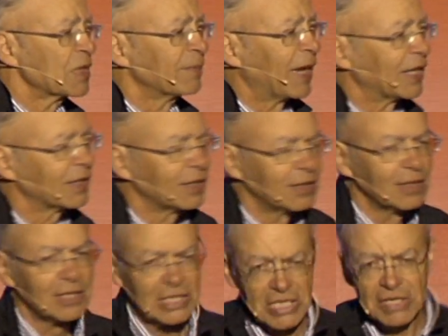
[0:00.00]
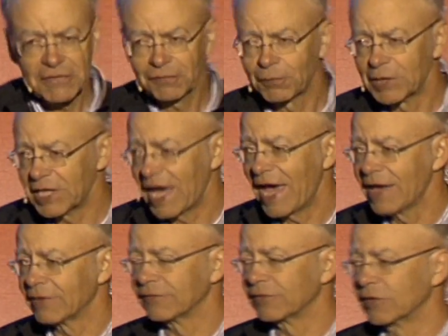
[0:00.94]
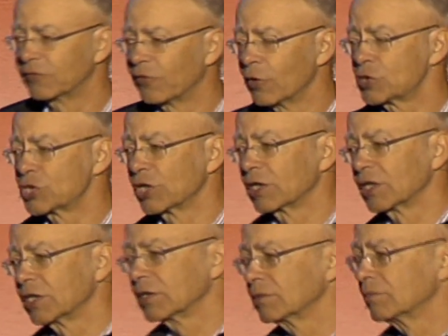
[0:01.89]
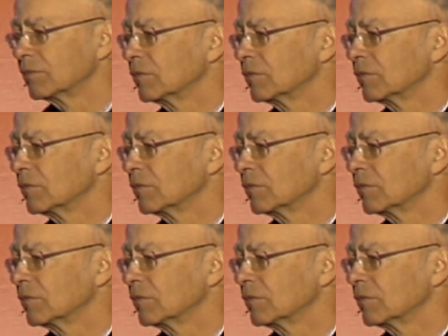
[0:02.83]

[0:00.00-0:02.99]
But if we have, unfortunately,